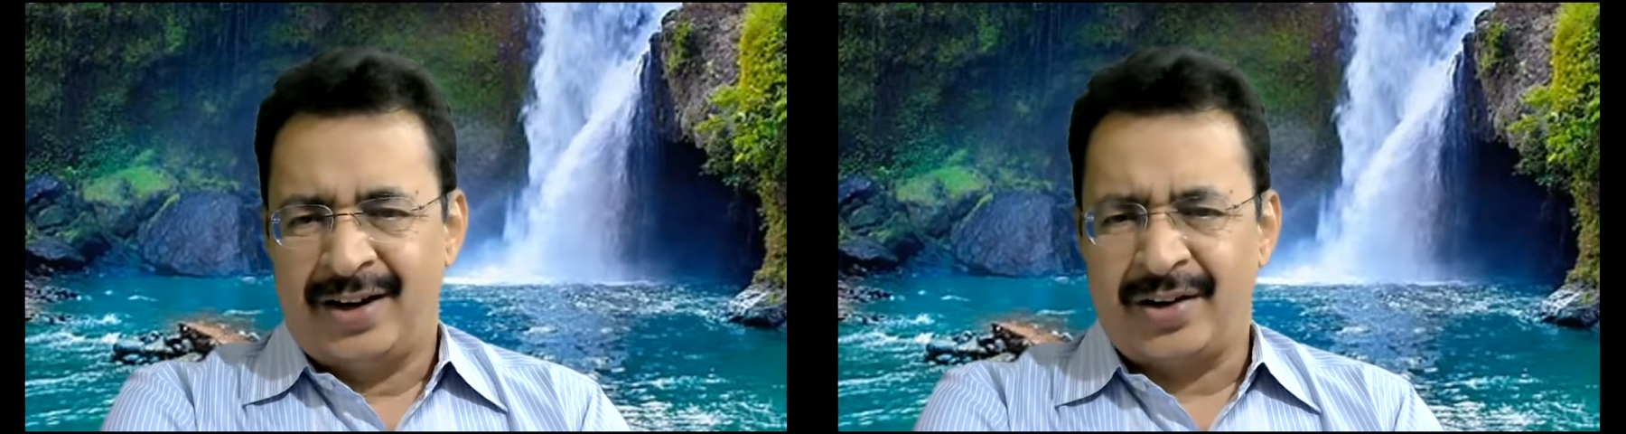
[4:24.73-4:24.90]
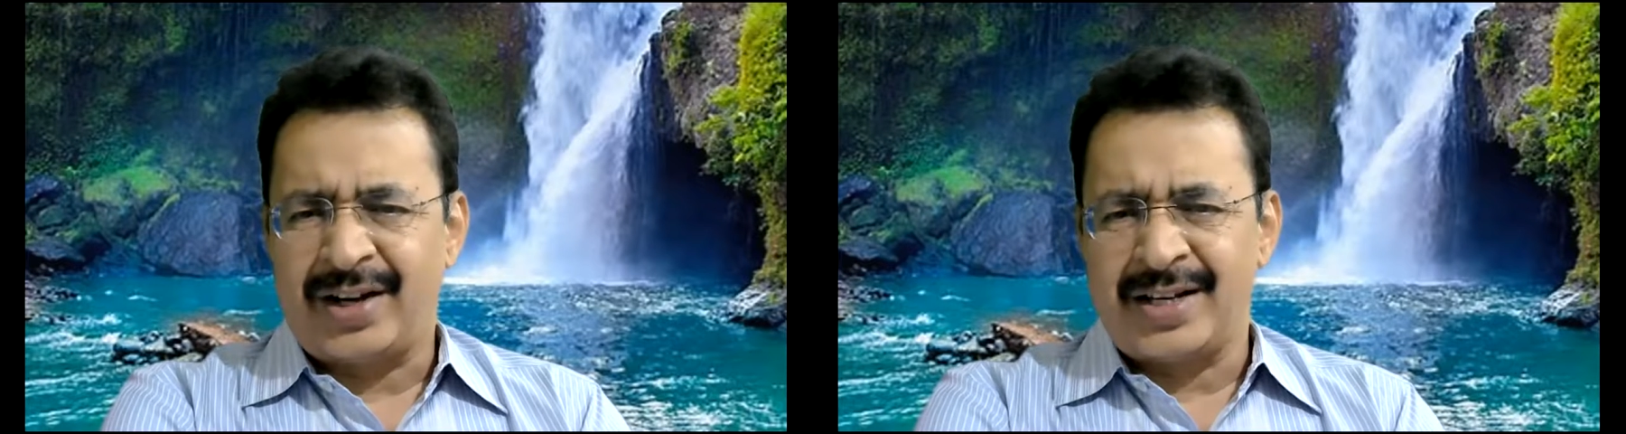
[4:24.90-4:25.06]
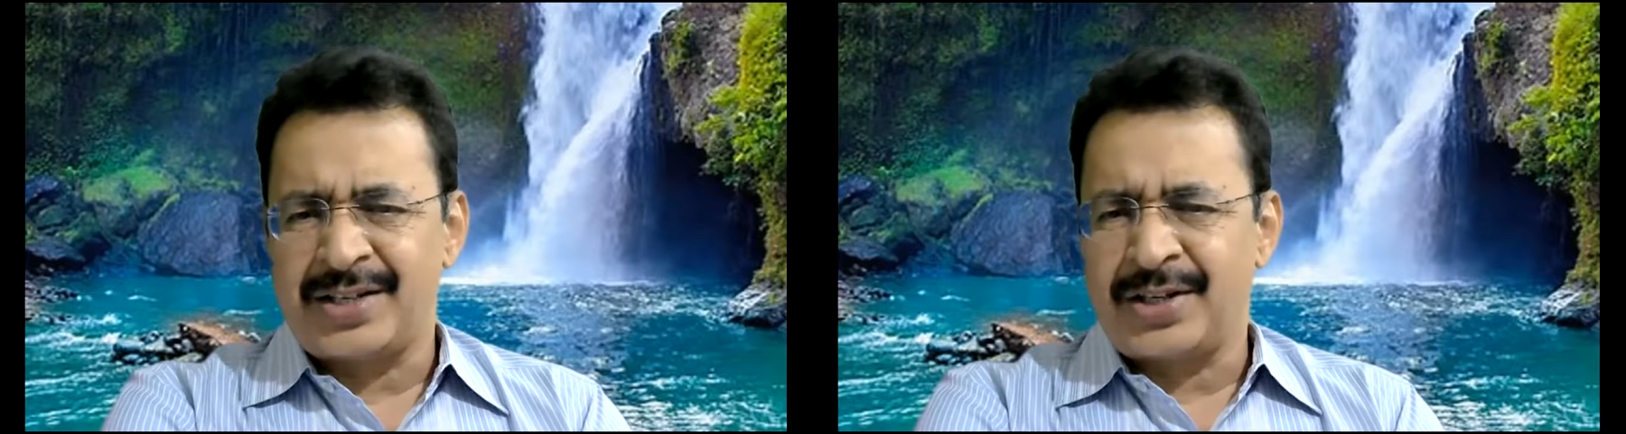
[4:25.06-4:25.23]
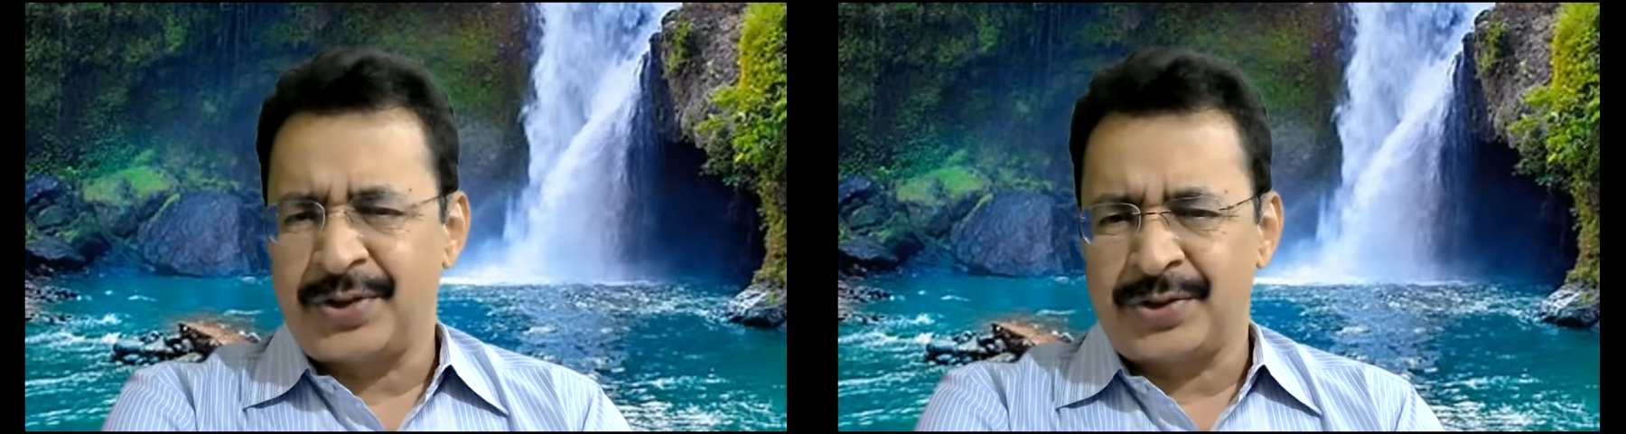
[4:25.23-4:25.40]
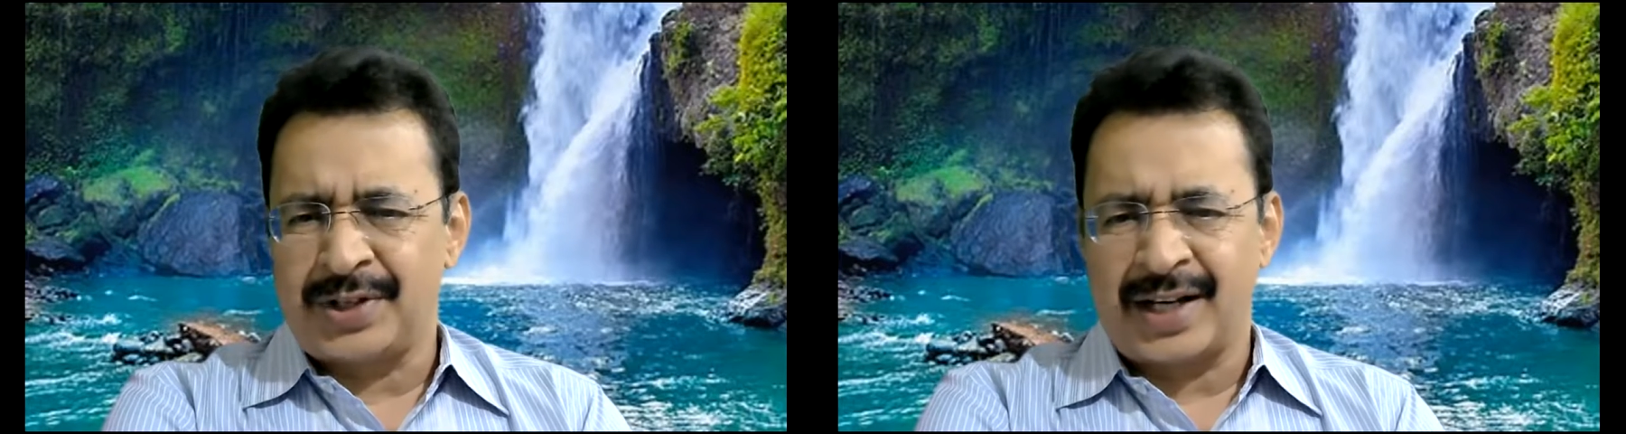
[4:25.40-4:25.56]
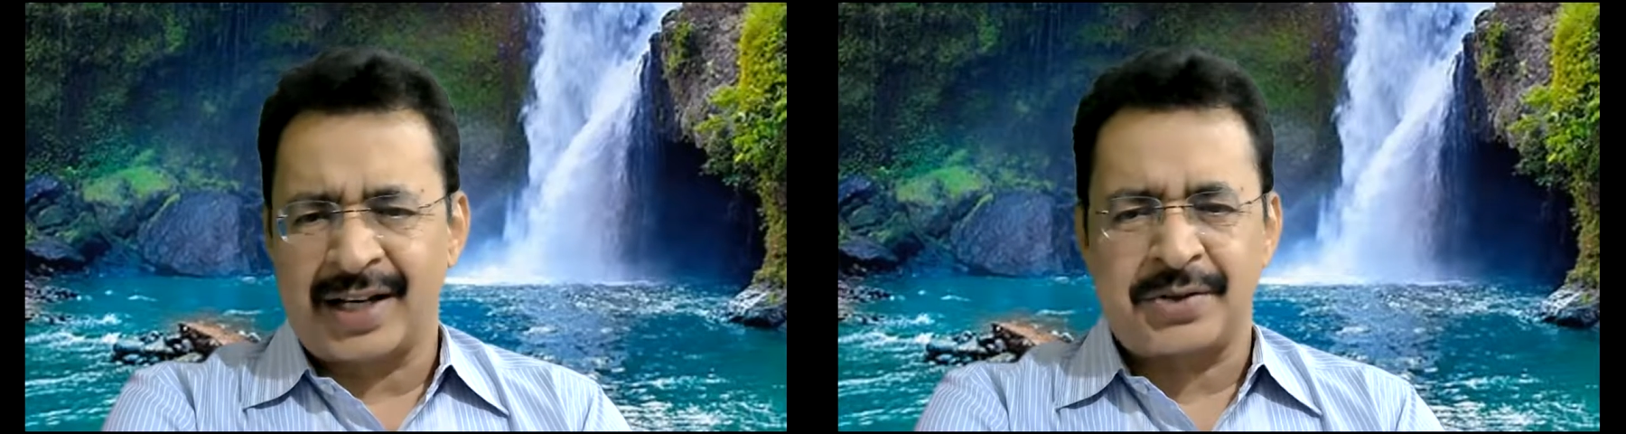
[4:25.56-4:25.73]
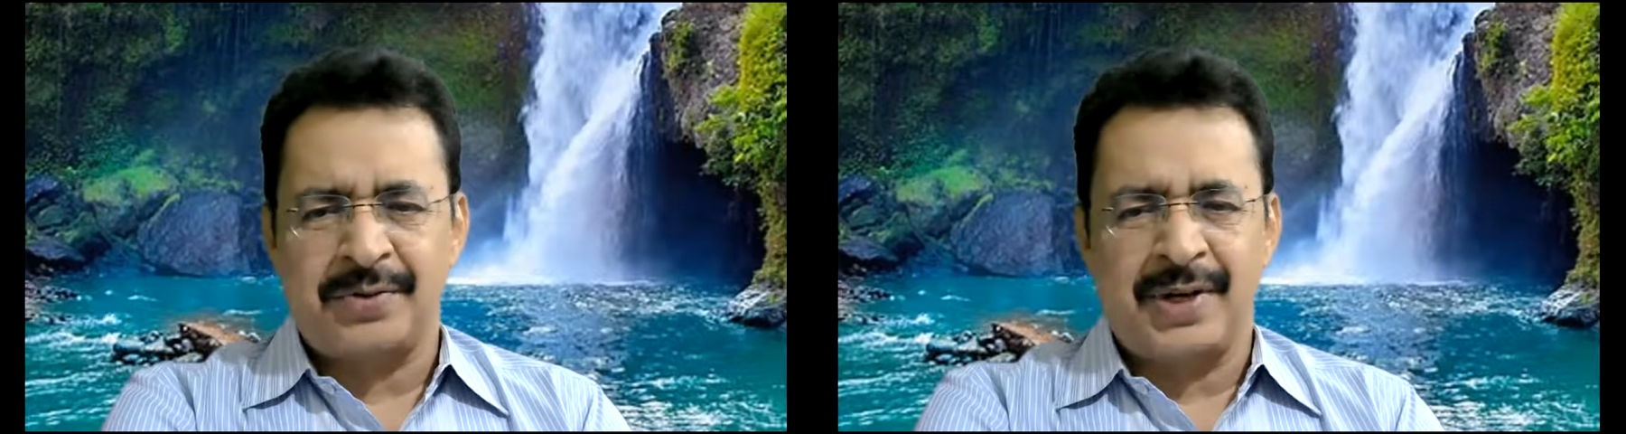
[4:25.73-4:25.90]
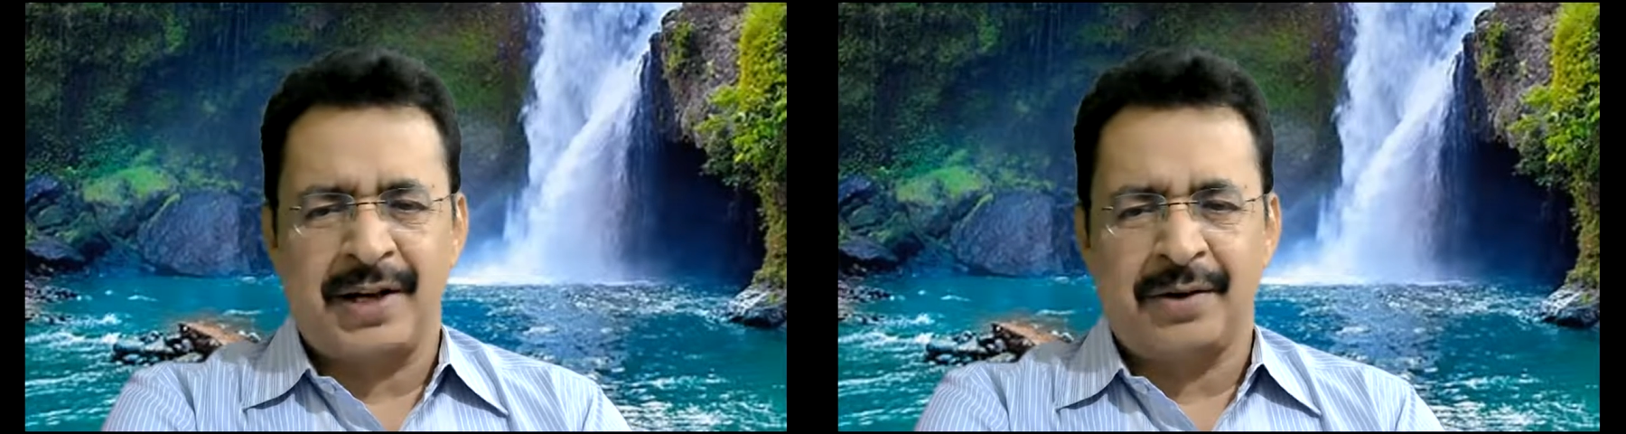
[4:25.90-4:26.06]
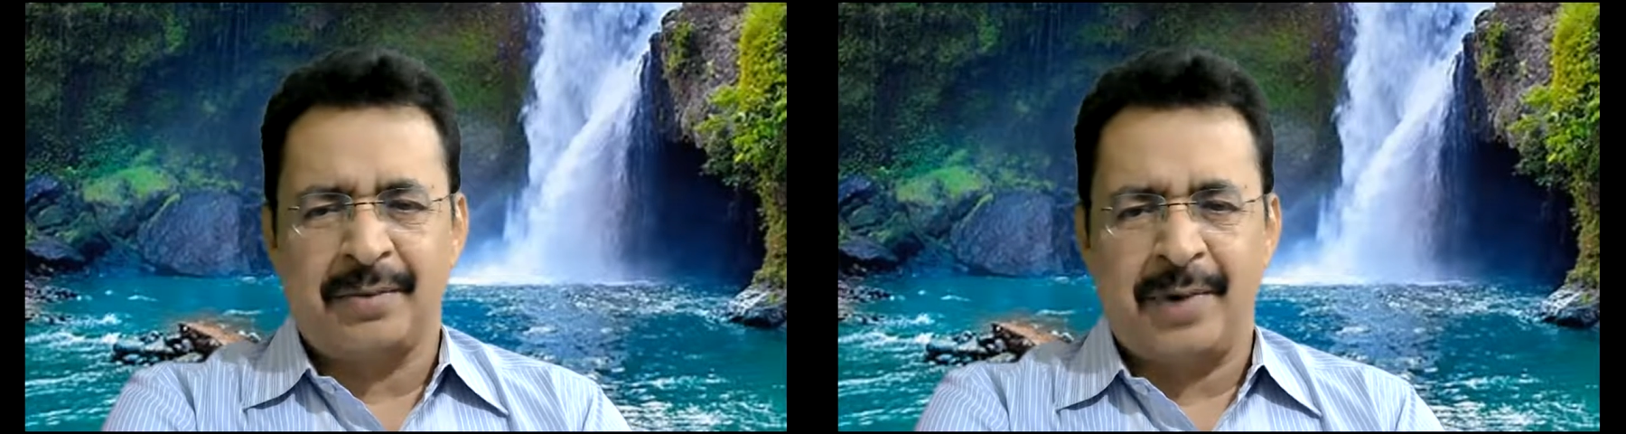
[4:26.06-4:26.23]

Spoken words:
Okay. See you in the next video.